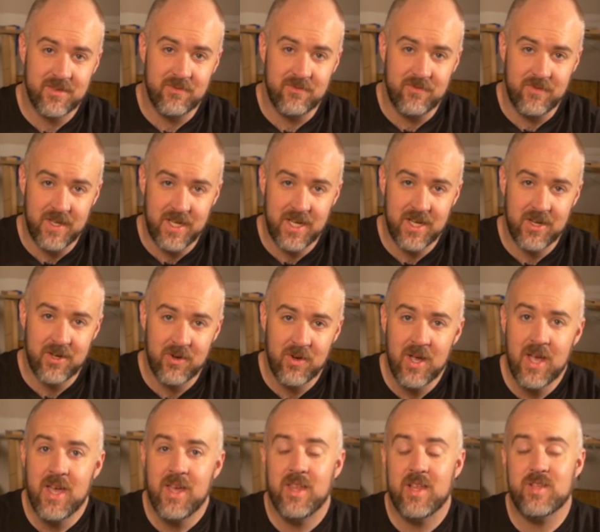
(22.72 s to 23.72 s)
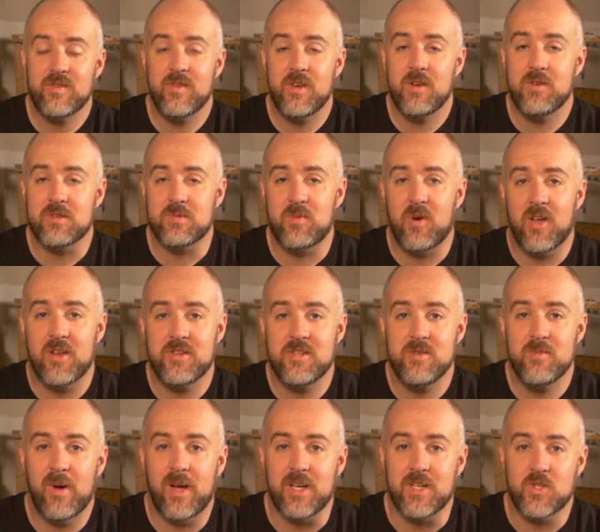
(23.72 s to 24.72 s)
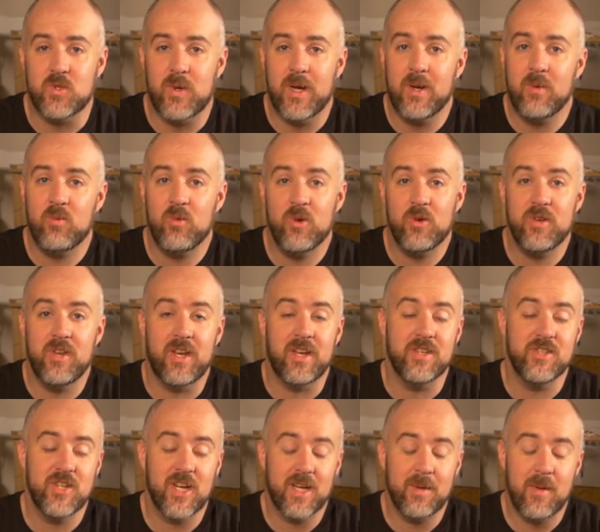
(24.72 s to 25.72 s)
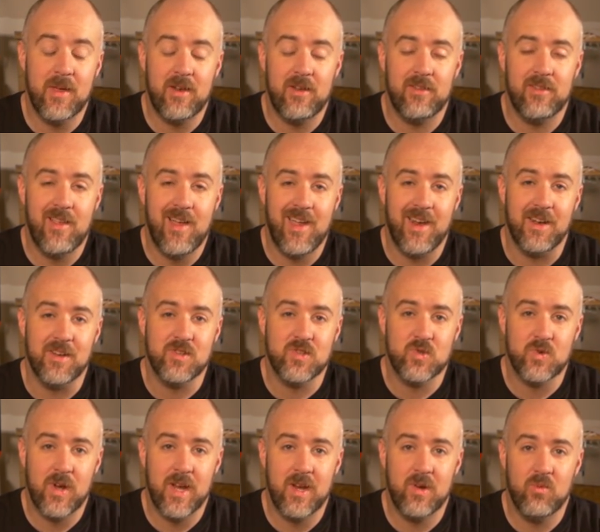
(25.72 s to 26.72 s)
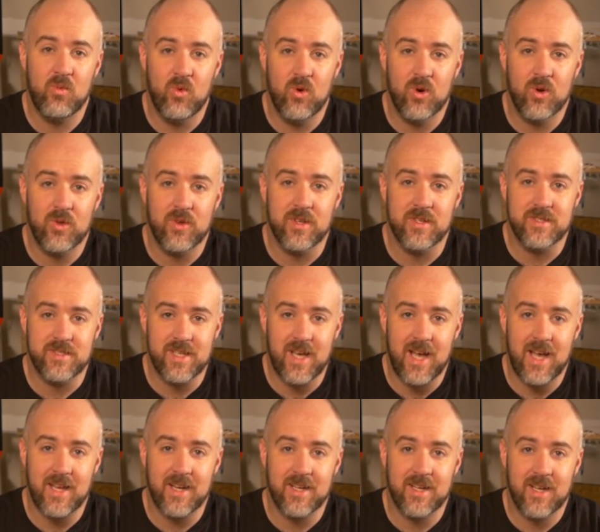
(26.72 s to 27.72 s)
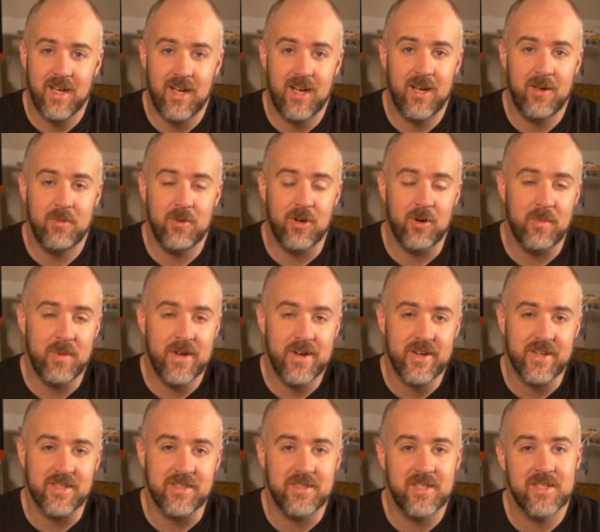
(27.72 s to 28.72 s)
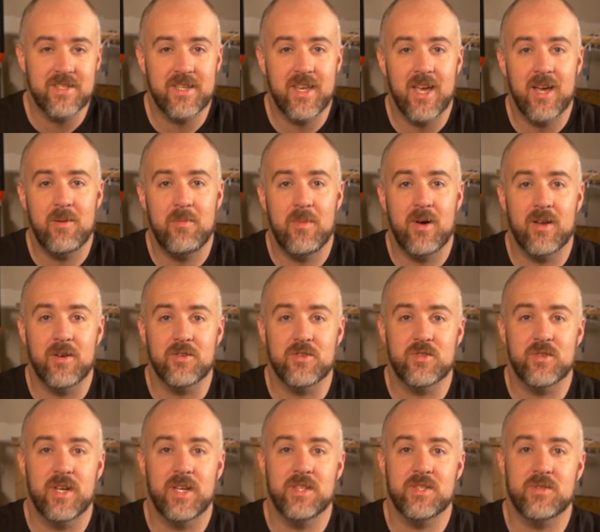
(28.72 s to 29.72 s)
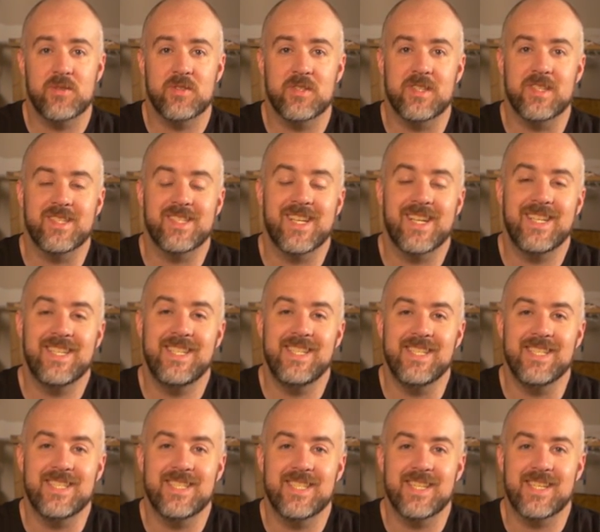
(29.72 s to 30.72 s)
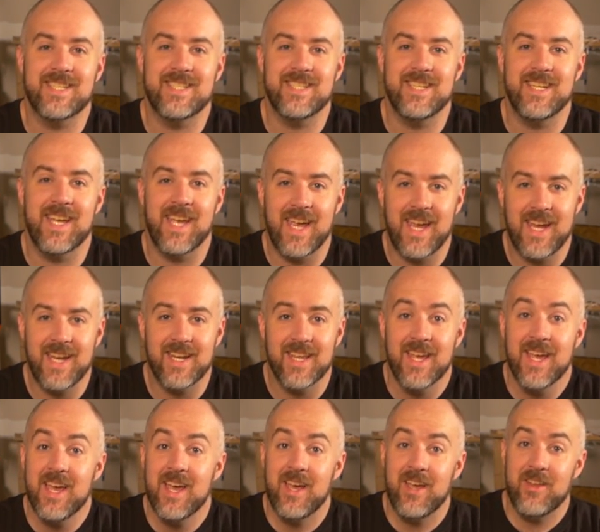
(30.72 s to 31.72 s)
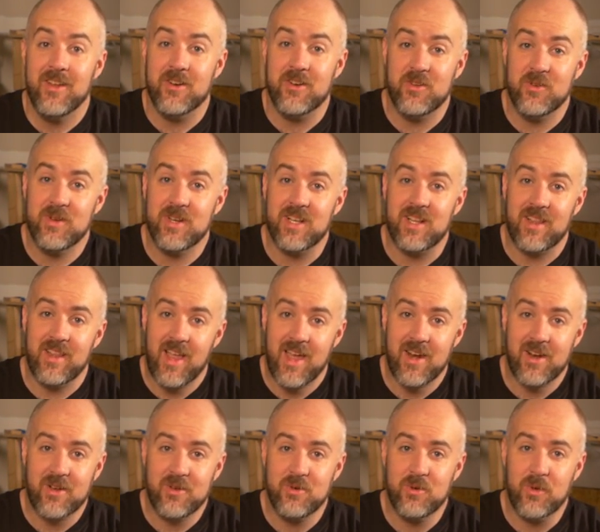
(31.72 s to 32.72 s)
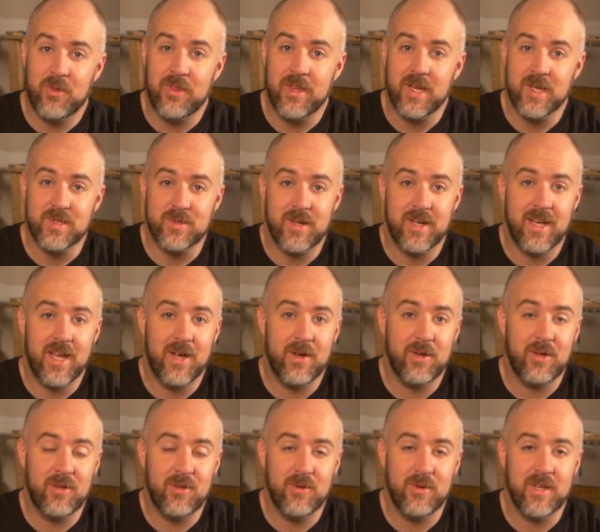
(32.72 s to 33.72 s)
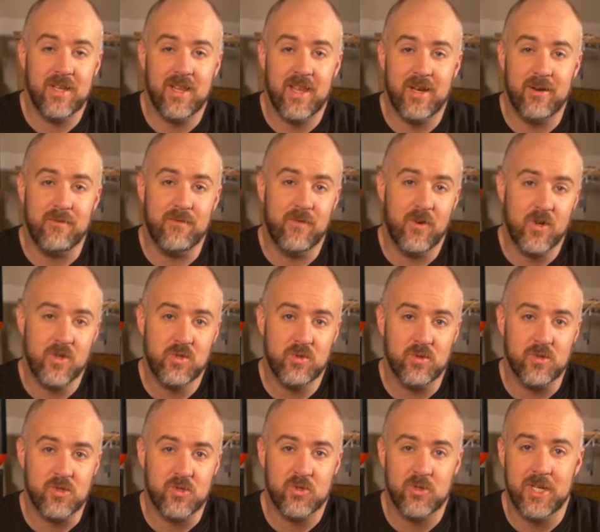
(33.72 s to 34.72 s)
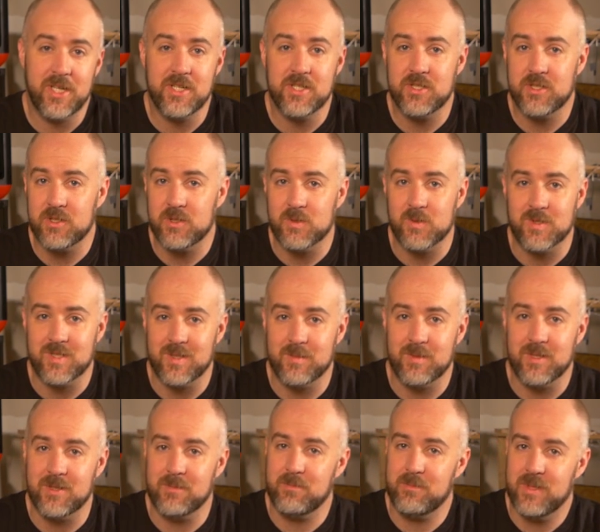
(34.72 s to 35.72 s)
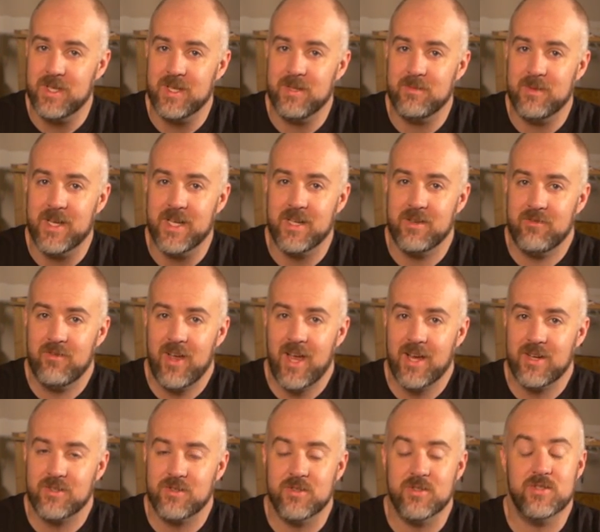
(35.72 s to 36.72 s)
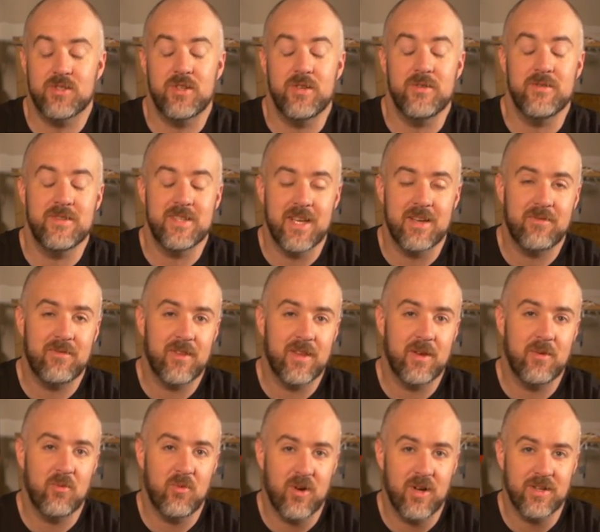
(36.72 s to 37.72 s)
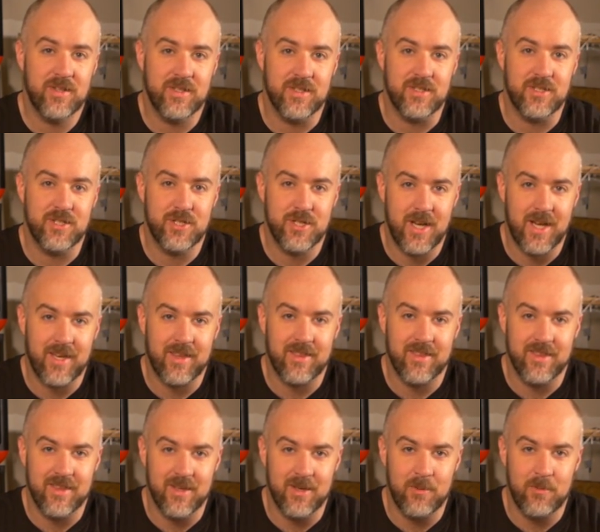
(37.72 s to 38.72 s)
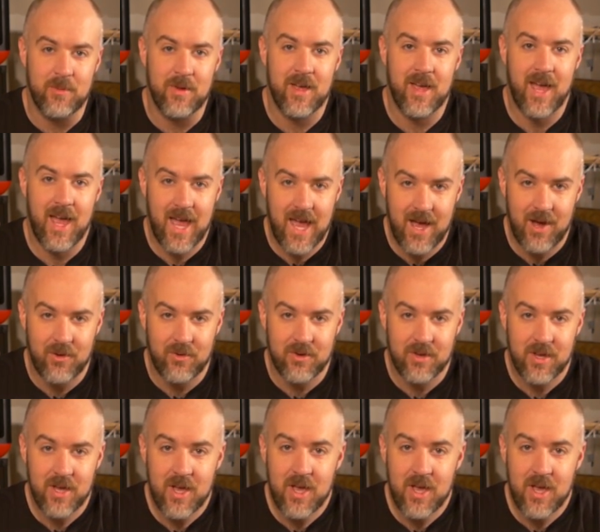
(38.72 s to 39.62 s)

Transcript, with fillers: video. This video is brought to you by Train World. You can check them out online at trainworld.com. They're America's discount model train store since 1968. They're doing a lot of cool things right now, including a lot of virtual train shows with some of the big manufacturers. you definitely want to check them out.